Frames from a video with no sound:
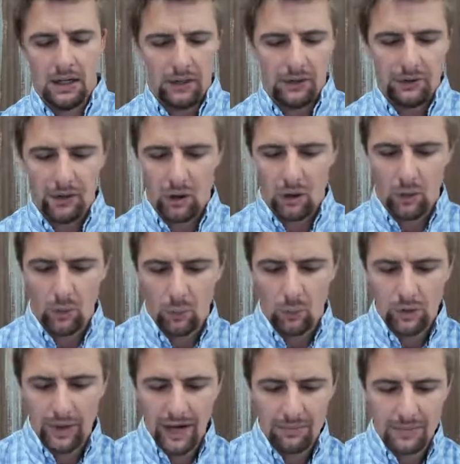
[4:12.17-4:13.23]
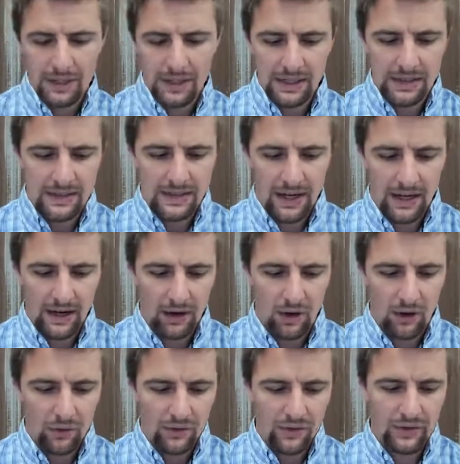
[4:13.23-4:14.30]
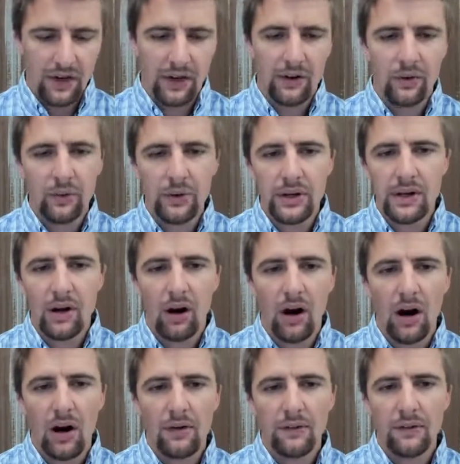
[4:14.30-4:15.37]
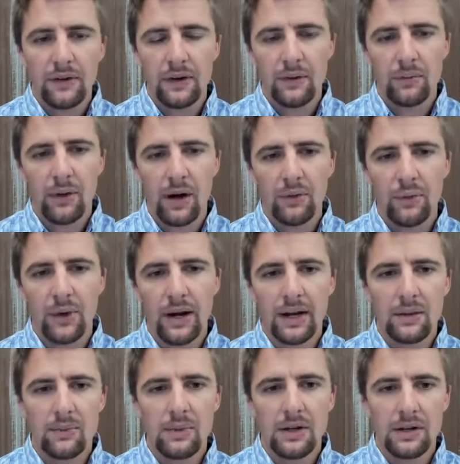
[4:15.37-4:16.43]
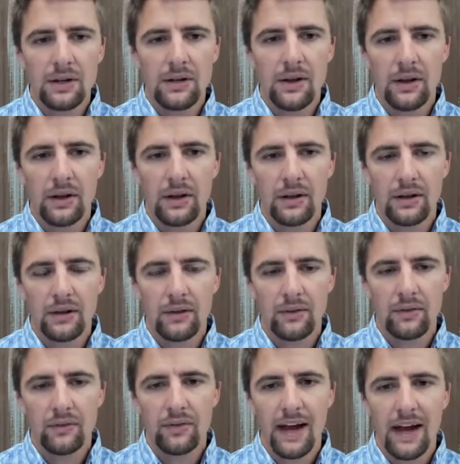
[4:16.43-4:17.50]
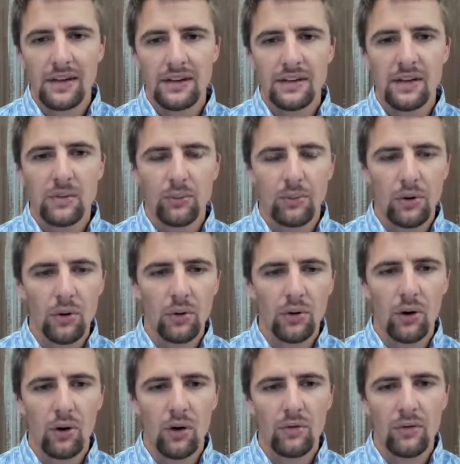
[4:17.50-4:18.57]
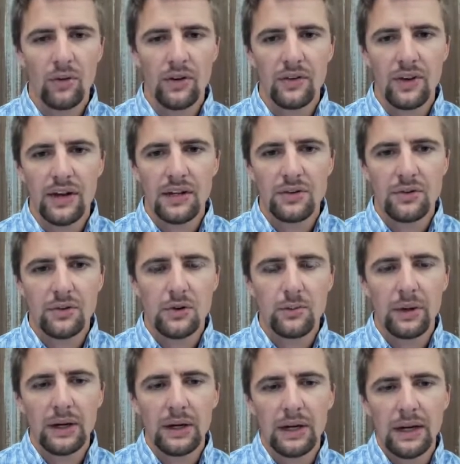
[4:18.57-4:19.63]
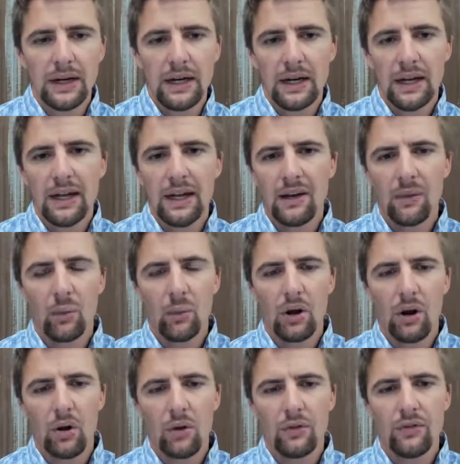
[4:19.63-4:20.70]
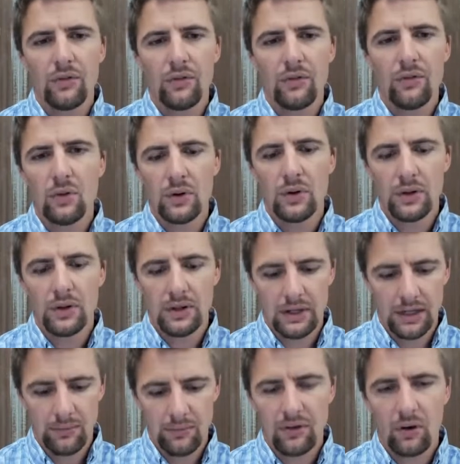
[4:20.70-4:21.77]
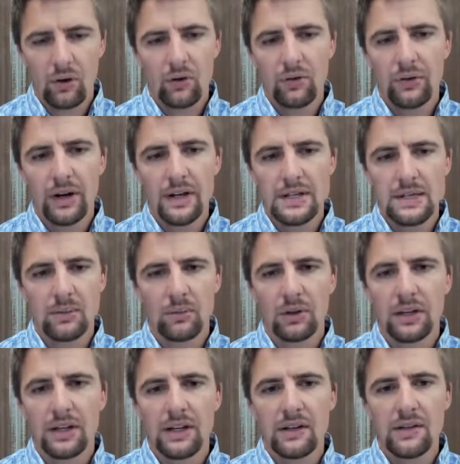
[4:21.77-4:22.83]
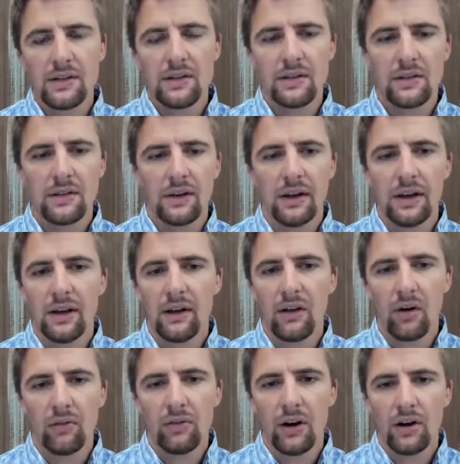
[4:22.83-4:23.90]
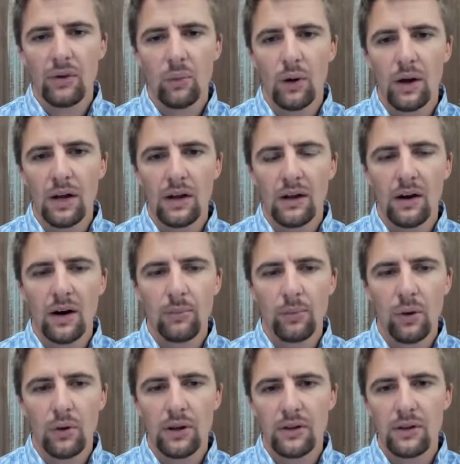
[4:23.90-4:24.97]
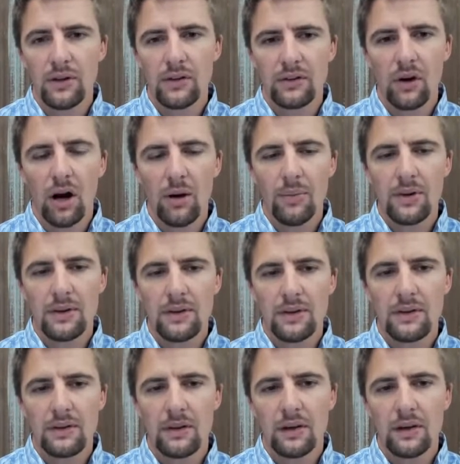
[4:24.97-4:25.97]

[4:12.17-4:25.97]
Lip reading: So with that being said, I'll just kind of read off my recommended vaccine protocol for this age group. And what I'll do is I'll create some lists and I'll find a way to upload it in these comments.